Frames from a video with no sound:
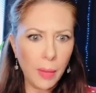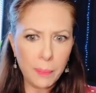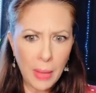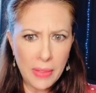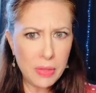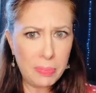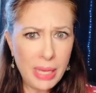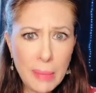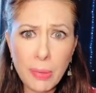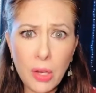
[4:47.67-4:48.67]
and the
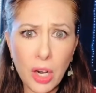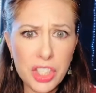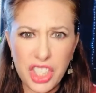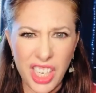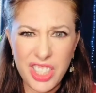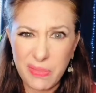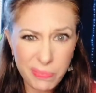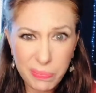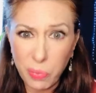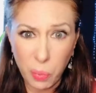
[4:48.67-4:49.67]
people are just
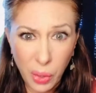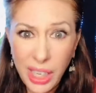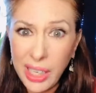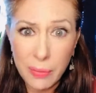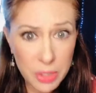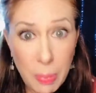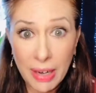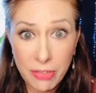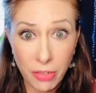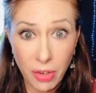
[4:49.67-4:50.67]
really
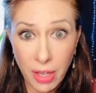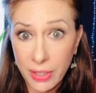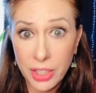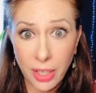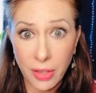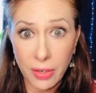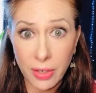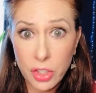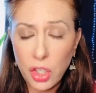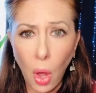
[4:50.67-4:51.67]
respectful of each other.
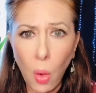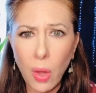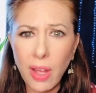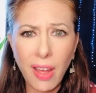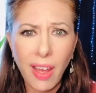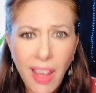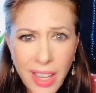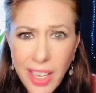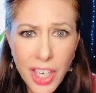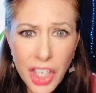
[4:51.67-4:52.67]
So
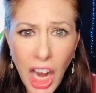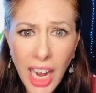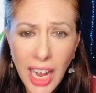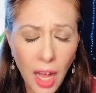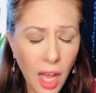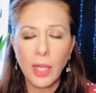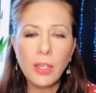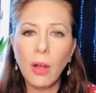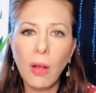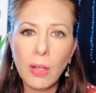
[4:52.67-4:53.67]
you know, uh, you
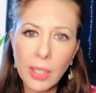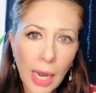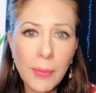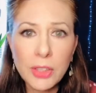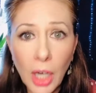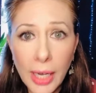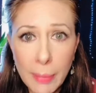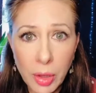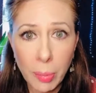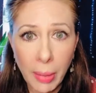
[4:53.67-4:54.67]
all I was talking
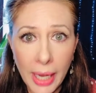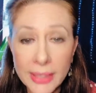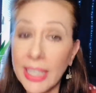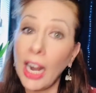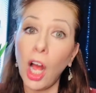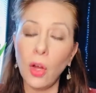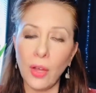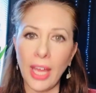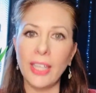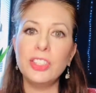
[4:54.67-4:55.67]
about the bikes, and uh,
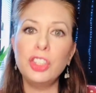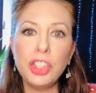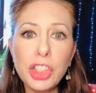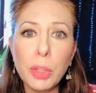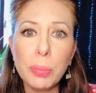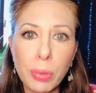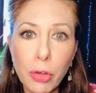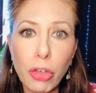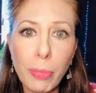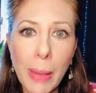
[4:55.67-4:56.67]
okay, just to
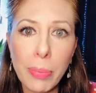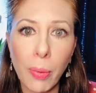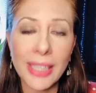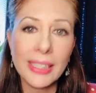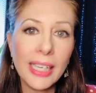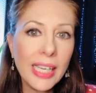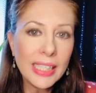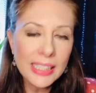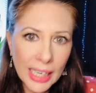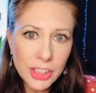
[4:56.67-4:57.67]
prove my point,
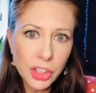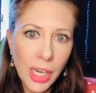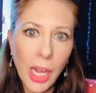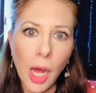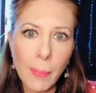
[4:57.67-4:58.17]
yesterday on my